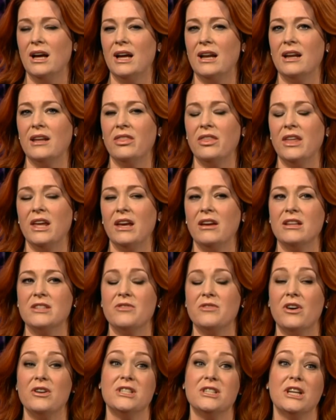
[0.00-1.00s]
And I think,
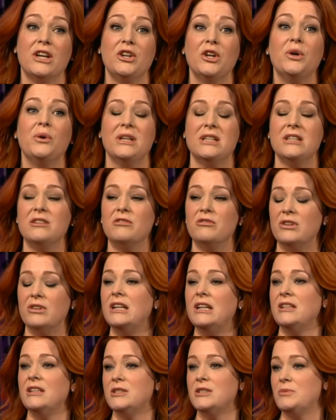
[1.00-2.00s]
as far as I know, I didn't
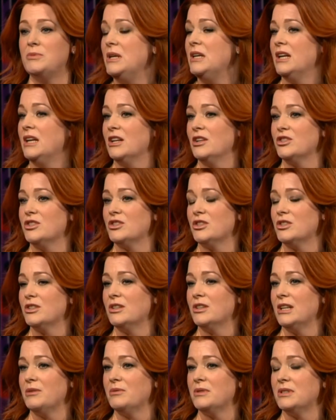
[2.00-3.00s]
really speak English
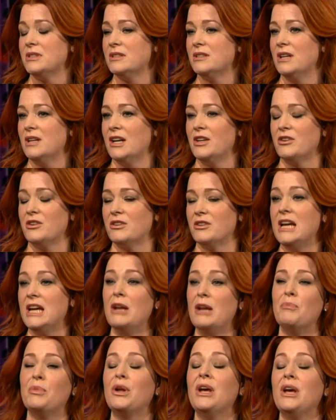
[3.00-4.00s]
until I was 9 or 10.